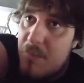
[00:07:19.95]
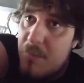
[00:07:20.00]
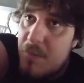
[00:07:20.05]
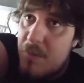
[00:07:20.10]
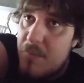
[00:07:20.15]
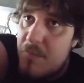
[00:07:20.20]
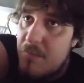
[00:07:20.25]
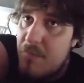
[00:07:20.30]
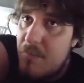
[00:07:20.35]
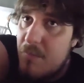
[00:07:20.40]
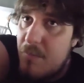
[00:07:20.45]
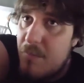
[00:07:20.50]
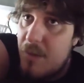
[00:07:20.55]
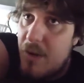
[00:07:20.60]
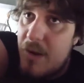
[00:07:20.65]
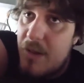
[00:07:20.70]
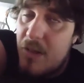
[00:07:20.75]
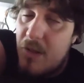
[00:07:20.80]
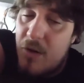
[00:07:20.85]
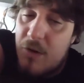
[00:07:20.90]
But
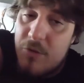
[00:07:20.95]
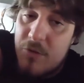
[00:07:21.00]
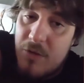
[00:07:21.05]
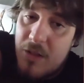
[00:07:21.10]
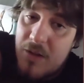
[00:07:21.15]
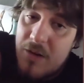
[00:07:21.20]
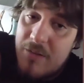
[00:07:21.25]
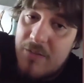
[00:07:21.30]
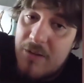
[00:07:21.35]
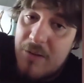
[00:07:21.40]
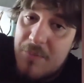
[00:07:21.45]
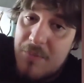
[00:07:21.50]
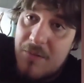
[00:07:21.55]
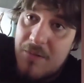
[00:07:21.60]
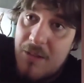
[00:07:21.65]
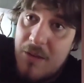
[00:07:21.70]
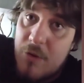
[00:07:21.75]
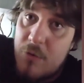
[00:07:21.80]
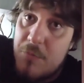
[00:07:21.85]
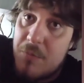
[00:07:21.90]
by and large, a lot of times these
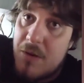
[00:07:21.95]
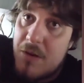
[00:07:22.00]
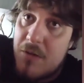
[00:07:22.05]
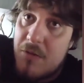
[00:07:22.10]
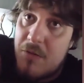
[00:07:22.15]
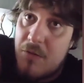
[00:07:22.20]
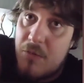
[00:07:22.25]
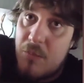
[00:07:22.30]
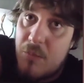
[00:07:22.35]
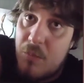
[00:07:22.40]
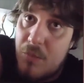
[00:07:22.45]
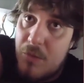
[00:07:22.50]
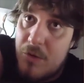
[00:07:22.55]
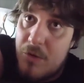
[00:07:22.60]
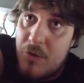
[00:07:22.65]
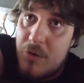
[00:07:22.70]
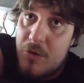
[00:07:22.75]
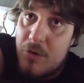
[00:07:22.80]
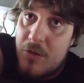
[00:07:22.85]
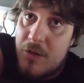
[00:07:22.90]
language models
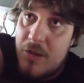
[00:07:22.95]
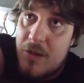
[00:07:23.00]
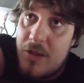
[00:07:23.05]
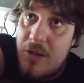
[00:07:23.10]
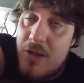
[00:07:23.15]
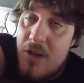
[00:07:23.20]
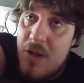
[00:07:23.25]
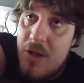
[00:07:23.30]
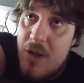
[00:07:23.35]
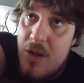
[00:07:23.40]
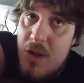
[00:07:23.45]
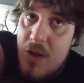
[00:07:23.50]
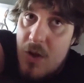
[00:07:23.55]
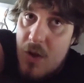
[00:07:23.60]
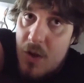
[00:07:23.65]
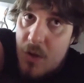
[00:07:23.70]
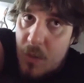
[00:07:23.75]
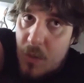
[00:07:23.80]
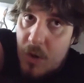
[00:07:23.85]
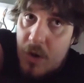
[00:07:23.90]
internally
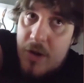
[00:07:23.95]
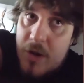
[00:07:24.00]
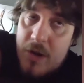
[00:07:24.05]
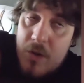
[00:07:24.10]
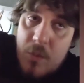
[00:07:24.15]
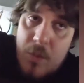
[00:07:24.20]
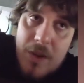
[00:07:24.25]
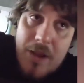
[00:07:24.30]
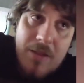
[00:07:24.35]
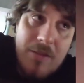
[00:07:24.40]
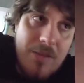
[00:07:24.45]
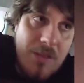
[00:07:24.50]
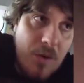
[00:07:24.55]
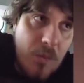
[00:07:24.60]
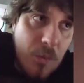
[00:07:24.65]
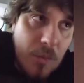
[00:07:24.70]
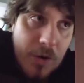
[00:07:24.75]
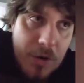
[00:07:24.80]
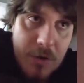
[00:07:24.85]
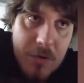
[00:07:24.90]
work in ways that
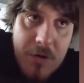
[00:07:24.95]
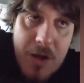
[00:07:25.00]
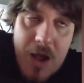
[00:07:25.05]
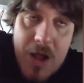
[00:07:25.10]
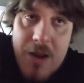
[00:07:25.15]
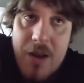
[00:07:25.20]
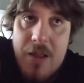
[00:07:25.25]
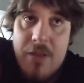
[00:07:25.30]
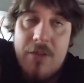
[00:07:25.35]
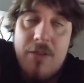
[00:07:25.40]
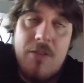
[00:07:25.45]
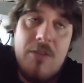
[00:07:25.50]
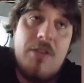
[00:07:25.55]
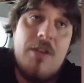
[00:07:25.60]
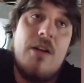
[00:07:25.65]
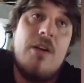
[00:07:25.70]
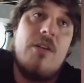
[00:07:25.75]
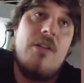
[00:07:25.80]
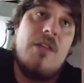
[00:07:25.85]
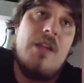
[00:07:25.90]
we're not
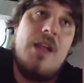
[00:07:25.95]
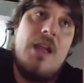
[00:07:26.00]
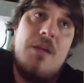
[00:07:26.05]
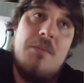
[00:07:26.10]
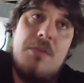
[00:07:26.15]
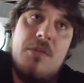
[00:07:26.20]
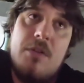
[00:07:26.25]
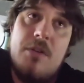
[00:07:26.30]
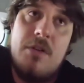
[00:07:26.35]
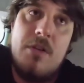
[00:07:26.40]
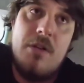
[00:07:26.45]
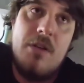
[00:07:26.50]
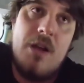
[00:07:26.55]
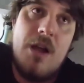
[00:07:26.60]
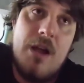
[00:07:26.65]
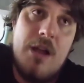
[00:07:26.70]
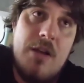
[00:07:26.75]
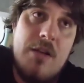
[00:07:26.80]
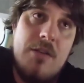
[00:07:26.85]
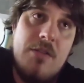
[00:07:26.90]
necessarily able to
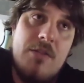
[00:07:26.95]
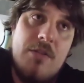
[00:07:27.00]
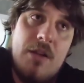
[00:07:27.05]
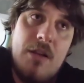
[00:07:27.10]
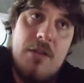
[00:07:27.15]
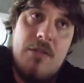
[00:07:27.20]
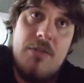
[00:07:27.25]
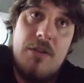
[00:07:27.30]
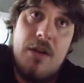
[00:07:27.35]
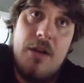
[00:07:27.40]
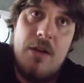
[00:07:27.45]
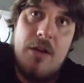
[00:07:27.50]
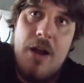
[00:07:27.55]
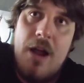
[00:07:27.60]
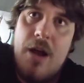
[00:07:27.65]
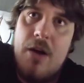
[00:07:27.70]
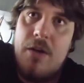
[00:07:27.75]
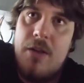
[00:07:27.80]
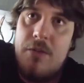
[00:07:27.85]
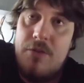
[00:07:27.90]
kind of like figure out.